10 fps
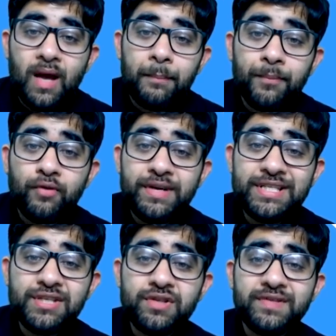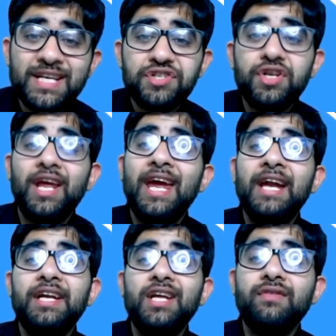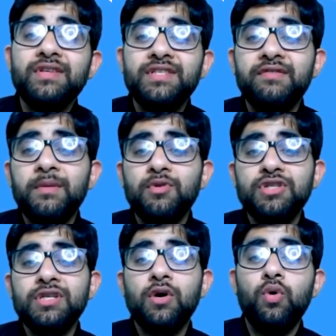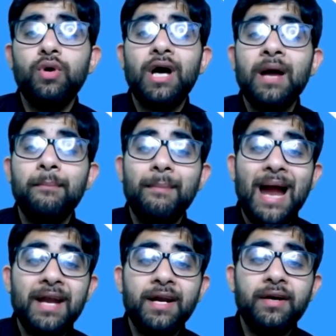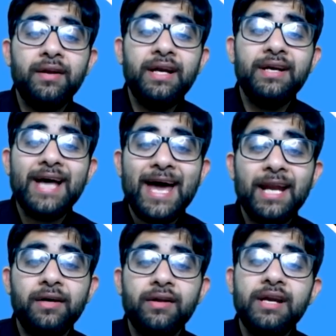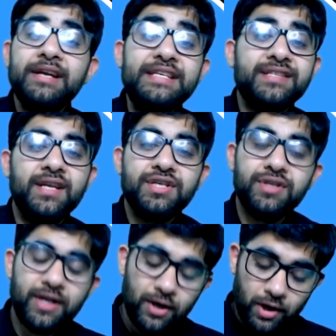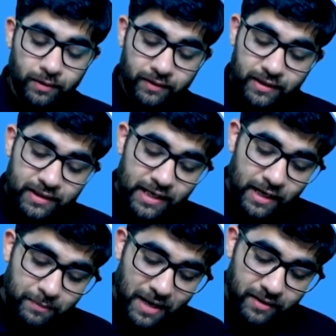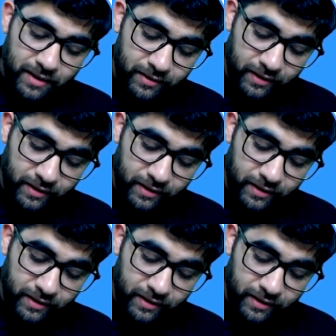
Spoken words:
Provisions of section 80 of the Civil Procedure Code are mandatory, directory, discretionary, and none. They are mandatory.